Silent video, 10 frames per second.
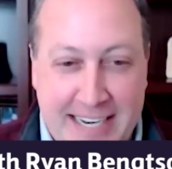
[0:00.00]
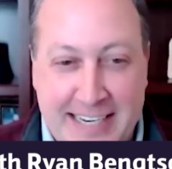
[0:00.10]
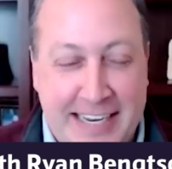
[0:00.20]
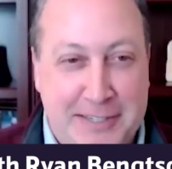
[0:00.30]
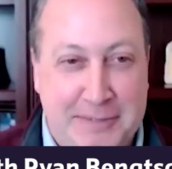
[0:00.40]

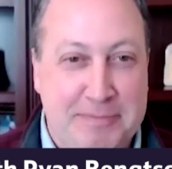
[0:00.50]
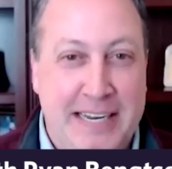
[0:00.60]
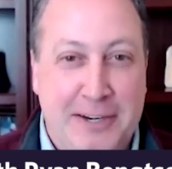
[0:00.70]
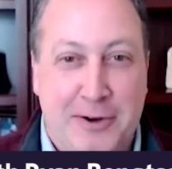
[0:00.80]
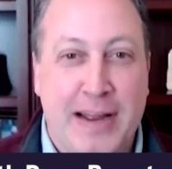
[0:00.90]

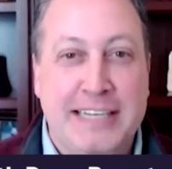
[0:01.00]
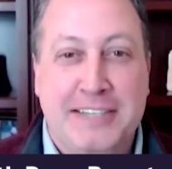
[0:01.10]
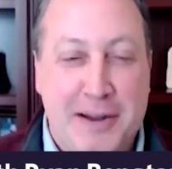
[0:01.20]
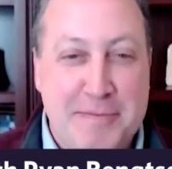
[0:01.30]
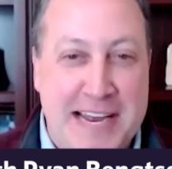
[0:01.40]
it
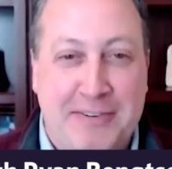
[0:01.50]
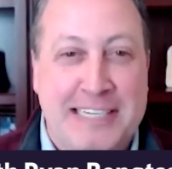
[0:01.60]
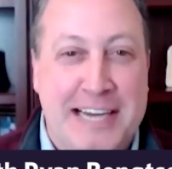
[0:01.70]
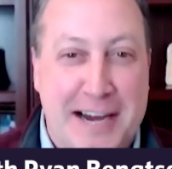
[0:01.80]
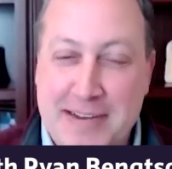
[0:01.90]
grates on me
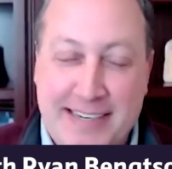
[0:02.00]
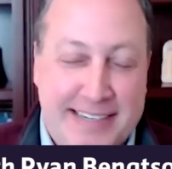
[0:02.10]
every time,